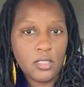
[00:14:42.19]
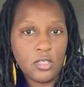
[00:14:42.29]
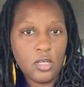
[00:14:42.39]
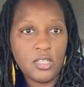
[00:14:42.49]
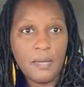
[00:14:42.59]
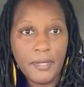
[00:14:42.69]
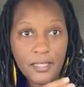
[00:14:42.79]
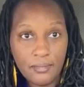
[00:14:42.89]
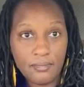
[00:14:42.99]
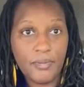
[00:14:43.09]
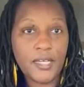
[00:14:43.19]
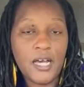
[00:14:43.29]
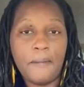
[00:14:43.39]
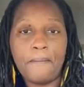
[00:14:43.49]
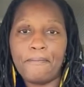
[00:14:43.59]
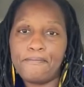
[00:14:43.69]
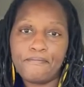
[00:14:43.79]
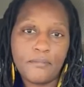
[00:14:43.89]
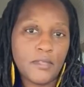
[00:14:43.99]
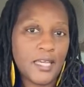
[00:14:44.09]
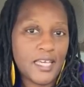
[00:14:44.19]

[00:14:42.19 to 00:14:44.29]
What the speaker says: You know, let me pick up and